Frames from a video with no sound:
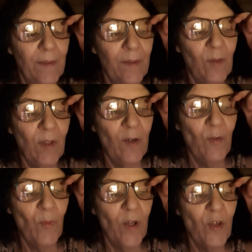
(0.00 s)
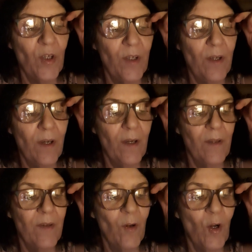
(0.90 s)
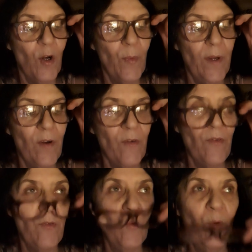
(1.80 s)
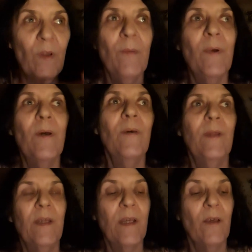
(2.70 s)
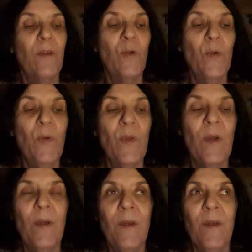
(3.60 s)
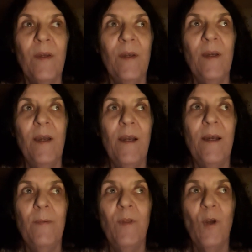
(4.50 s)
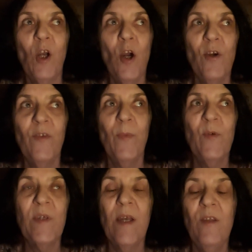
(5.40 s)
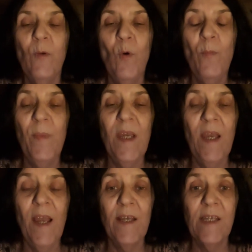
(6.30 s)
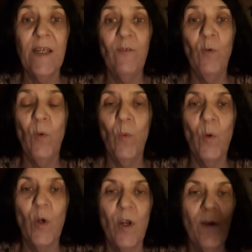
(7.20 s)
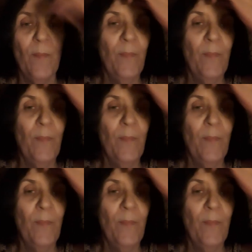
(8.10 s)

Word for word: yesterday I was watching tarot card readers, two of them that tell the truth, and the cards both said there won't be a civil war.